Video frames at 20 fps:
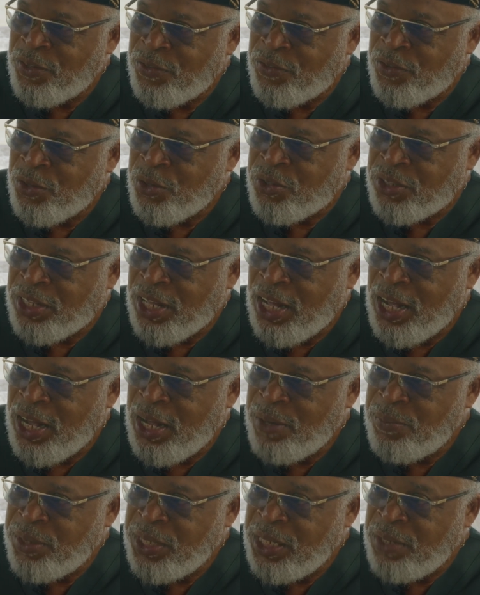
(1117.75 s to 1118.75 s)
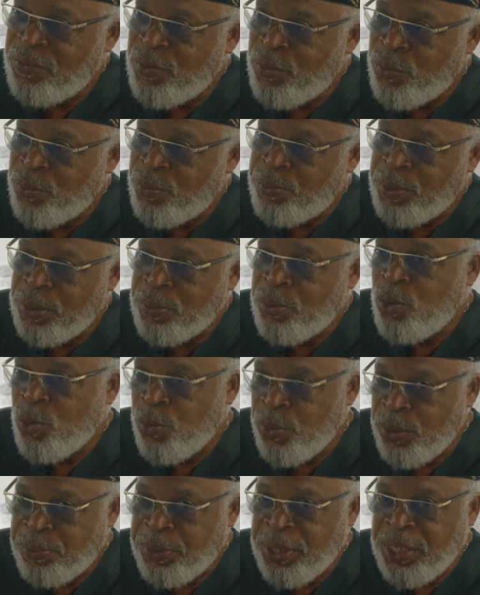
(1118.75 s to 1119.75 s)
for the first time, even people who
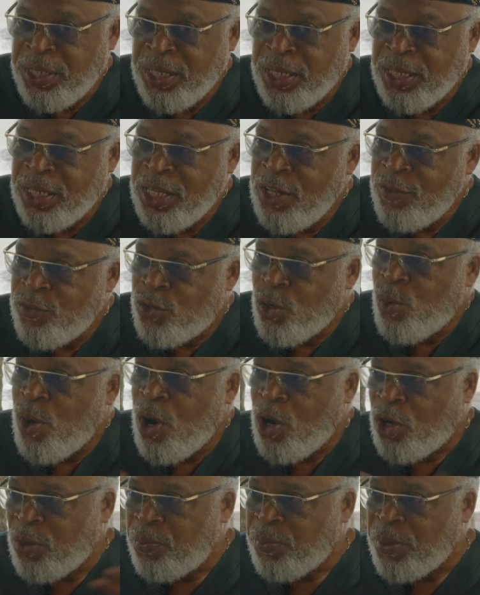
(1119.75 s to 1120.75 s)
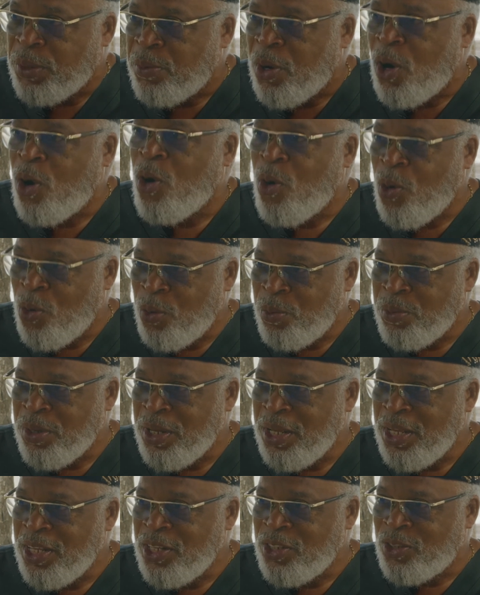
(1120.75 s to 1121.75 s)
were repeating, to welcome them
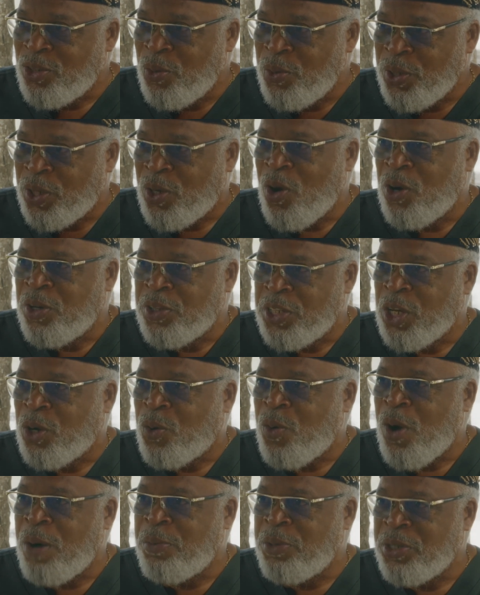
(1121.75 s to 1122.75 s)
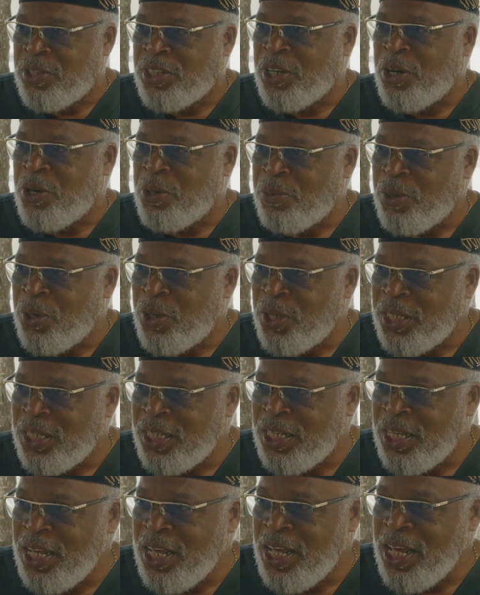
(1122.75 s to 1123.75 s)
home. So we call it the Akwaba
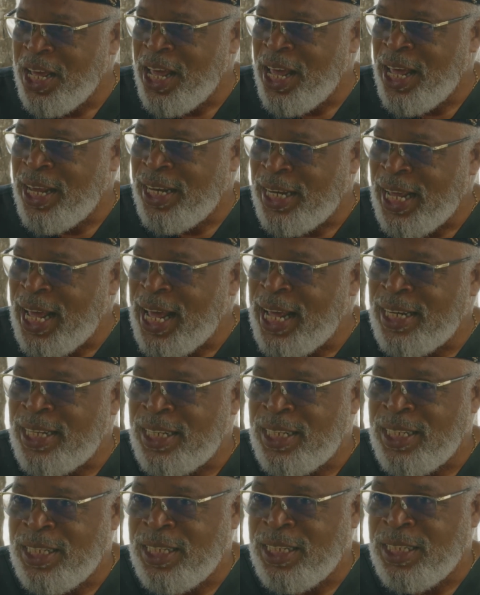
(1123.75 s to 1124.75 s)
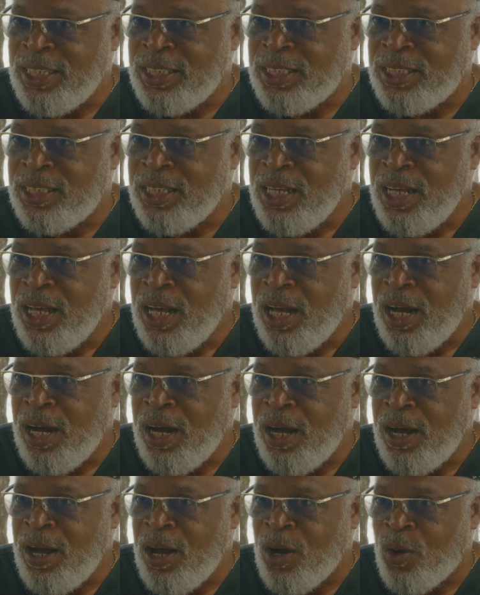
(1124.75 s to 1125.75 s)
ceremony. And that is
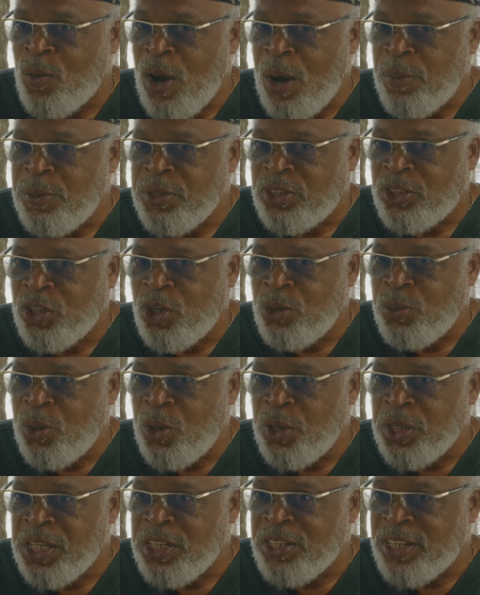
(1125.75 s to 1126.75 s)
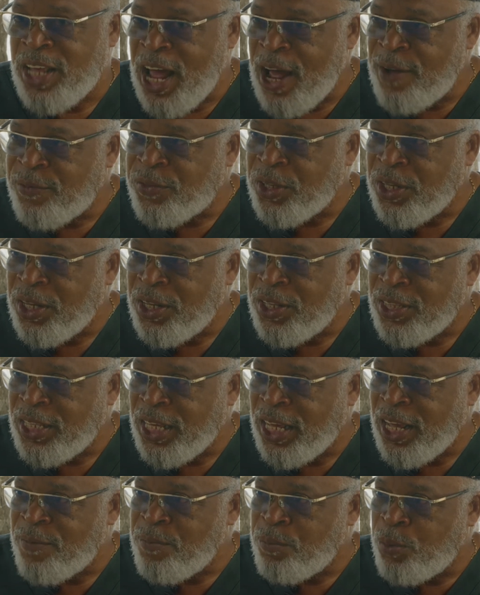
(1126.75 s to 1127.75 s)
Akwaba ceremony is after
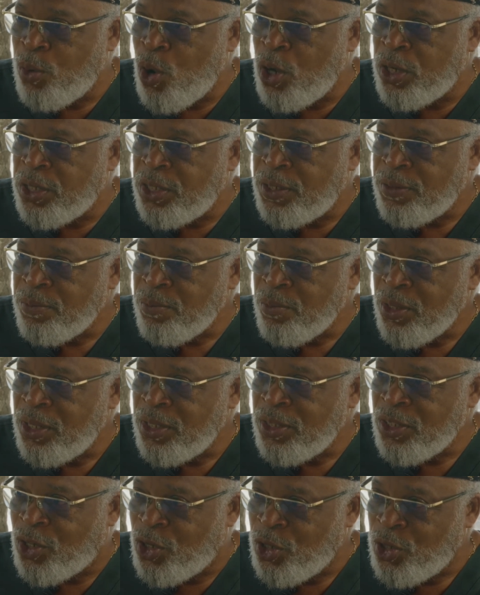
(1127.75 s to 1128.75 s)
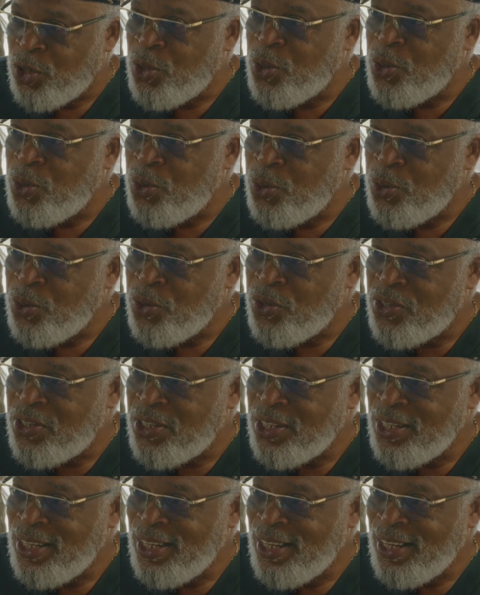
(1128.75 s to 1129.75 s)
they have boarded
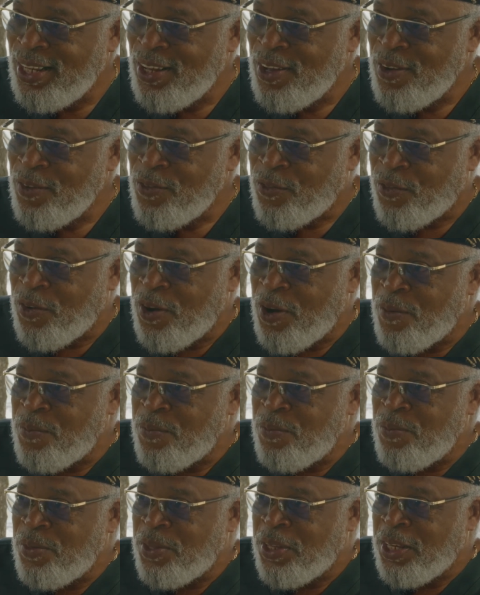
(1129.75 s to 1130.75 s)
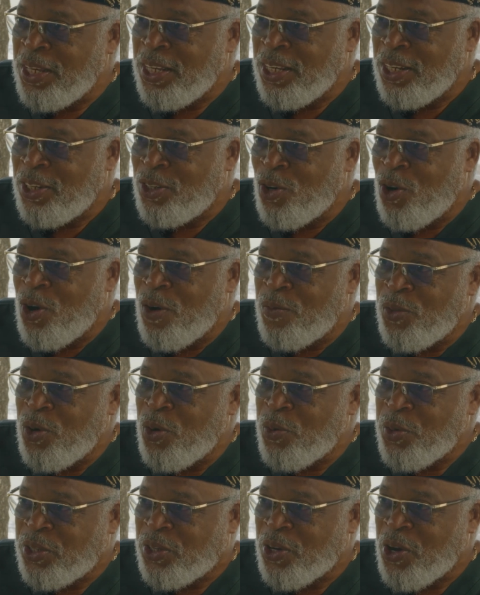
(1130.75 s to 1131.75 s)
canoes from the door of
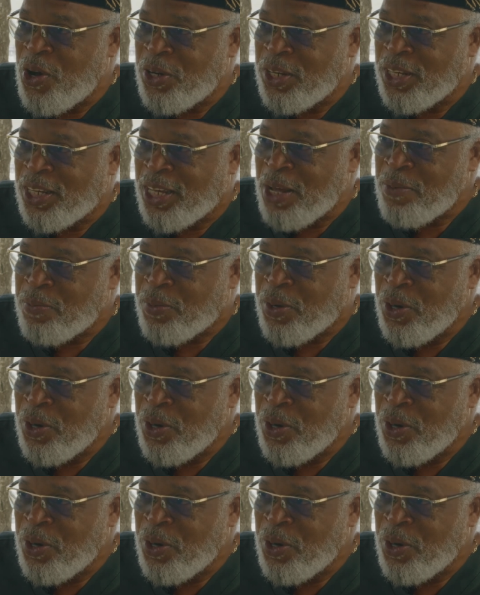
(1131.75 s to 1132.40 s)
no return in Cape